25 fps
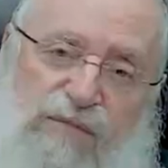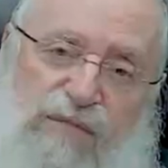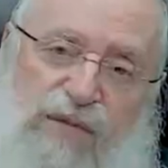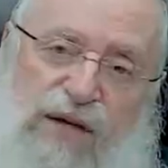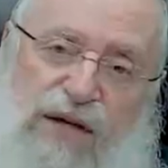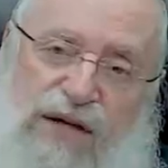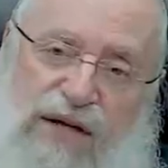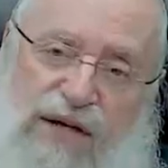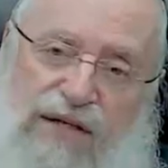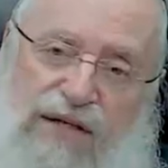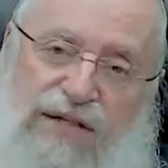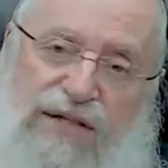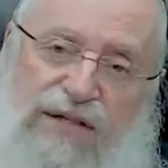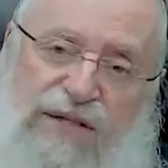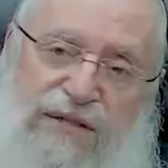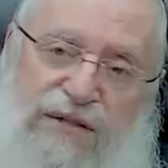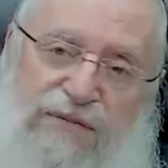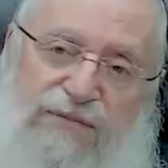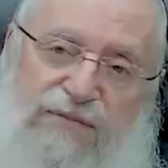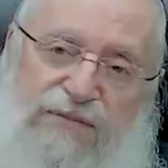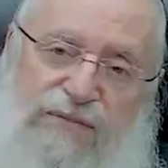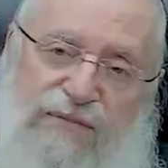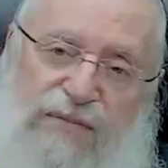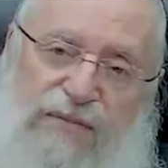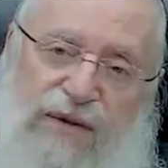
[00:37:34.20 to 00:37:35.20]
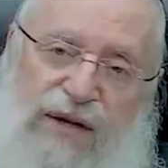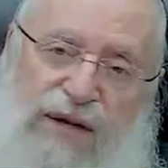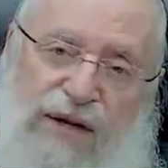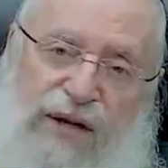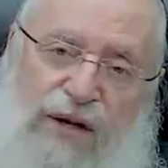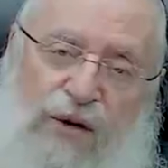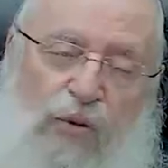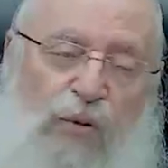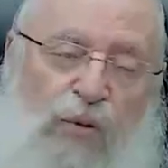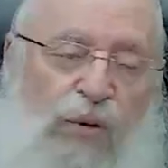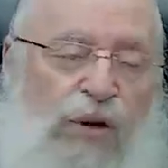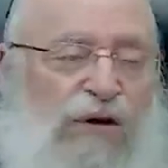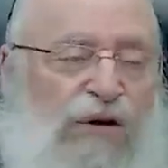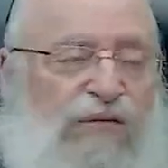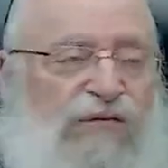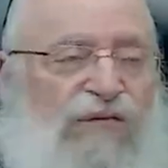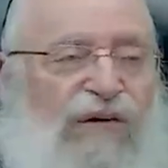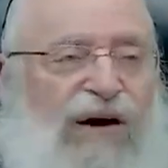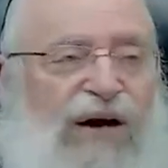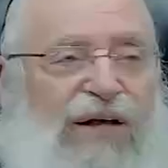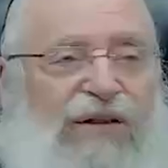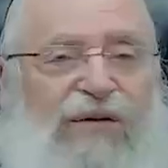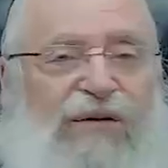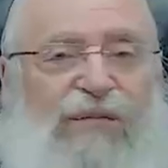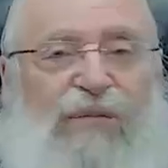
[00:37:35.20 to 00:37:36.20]
Yes, we
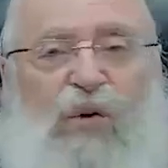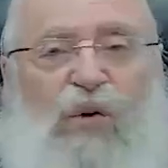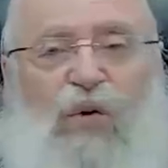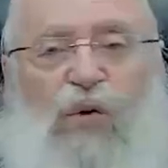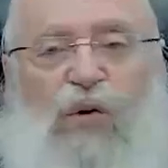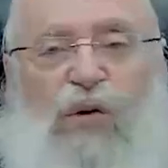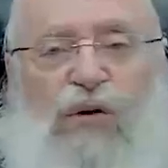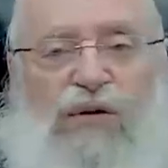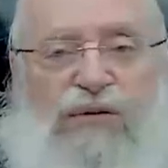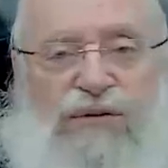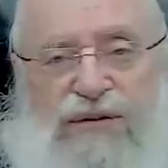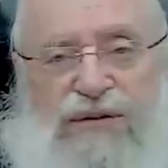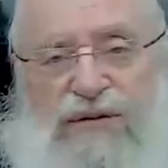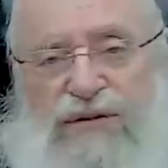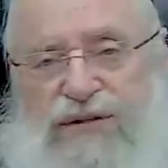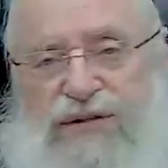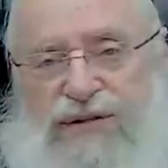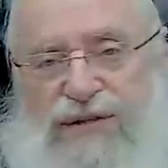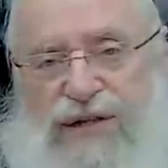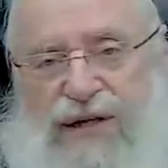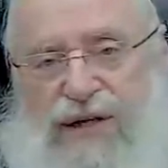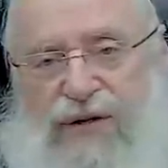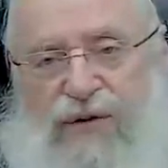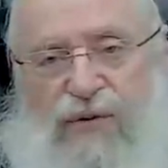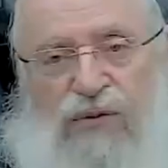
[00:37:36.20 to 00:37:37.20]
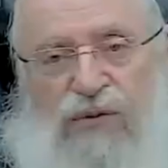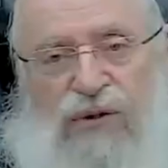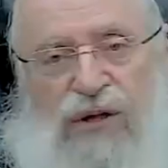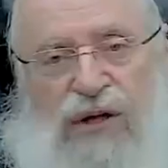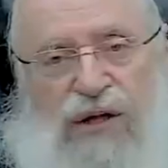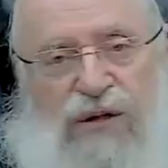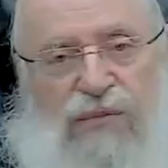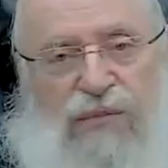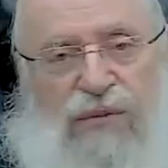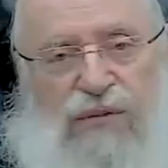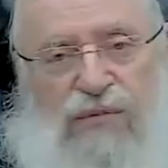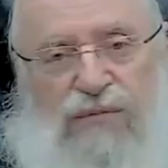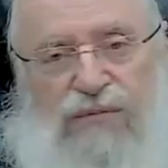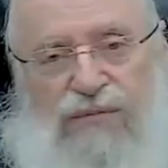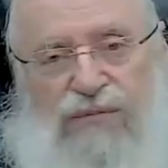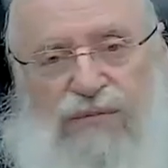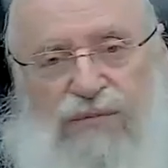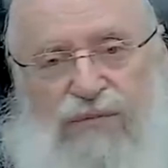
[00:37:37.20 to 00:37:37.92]
invite them all to the Seder table.